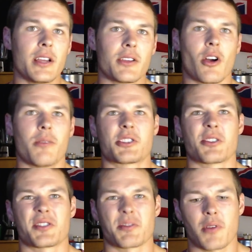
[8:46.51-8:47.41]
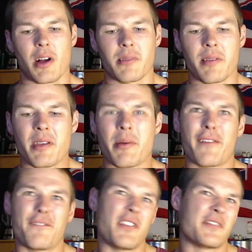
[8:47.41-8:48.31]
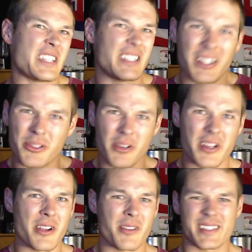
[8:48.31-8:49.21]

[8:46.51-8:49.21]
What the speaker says: your home insurance will probably be about 1,500 a year.